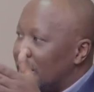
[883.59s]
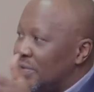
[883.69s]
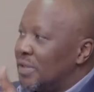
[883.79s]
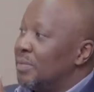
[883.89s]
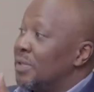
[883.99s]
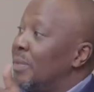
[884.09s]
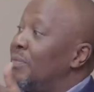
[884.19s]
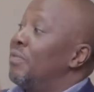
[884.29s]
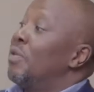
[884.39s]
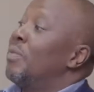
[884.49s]
gives them
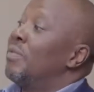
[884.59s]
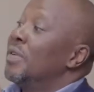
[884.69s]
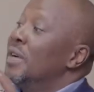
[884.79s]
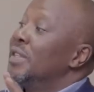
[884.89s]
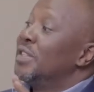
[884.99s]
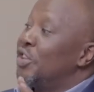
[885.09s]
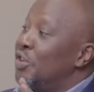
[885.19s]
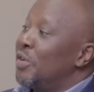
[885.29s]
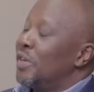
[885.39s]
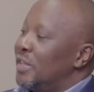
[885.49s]
some form of
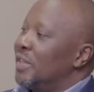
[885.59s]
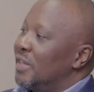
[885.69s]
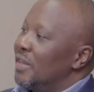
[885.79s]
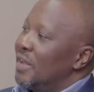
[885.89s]
security